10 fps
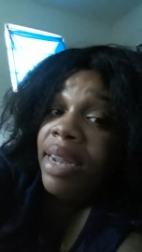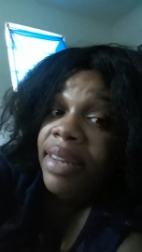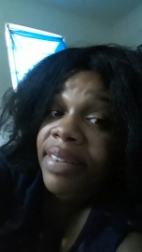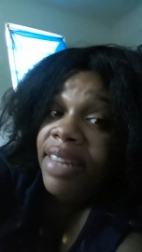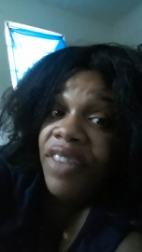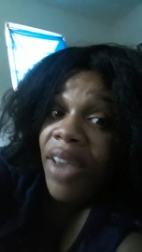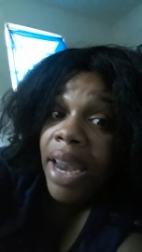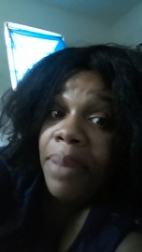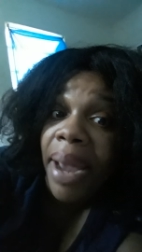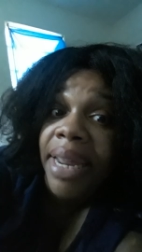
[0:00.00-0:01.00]
to see if
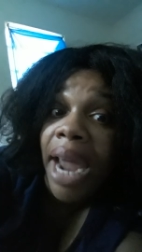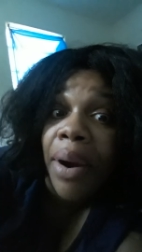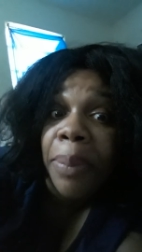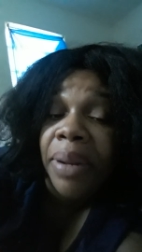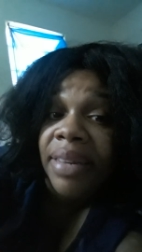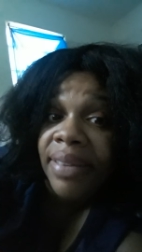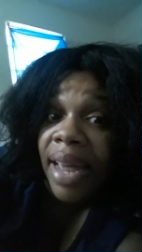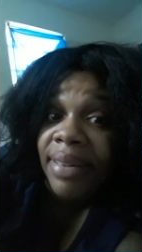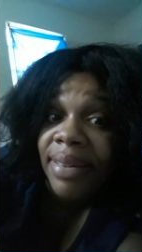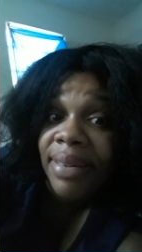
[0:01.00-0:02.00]
anybody carried plus
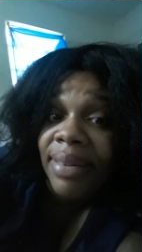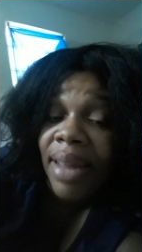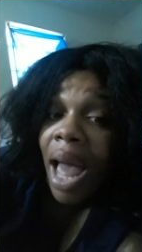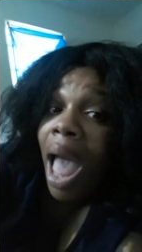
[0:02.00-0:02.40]
sizes.